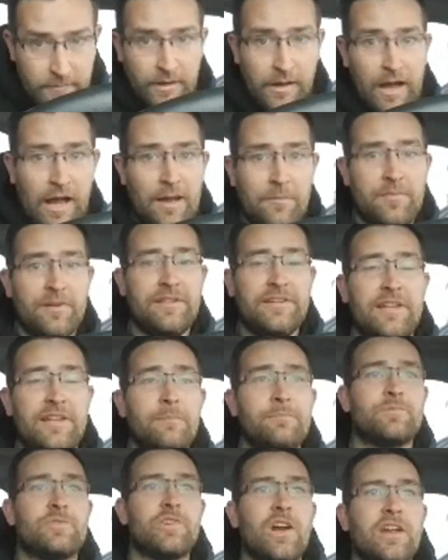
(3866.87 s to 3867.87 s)
I mean,
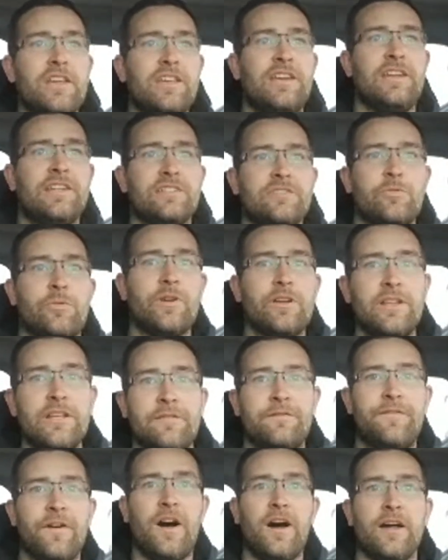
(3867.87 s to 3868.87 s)
dump trucking is really
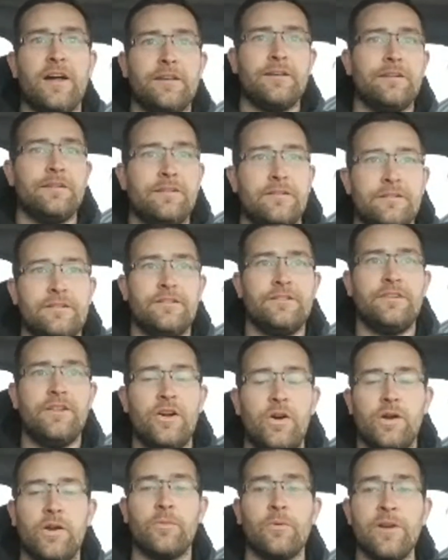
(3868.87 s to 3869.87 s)
fun. You know,
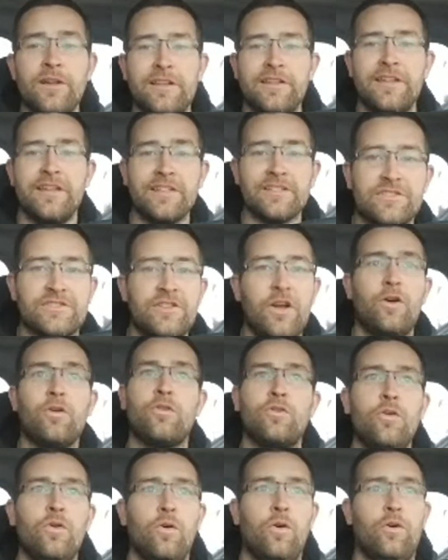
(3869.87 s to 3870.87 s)
it really is so
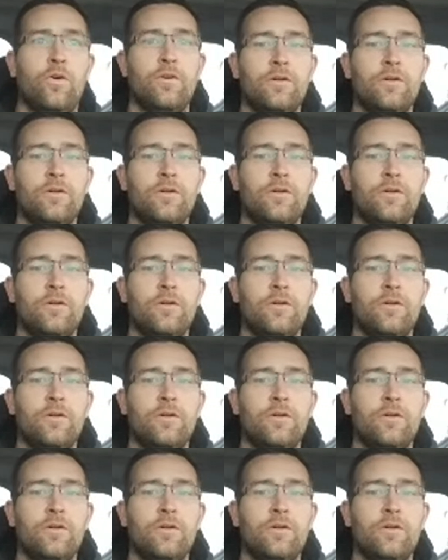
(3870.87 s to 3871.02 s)
cool.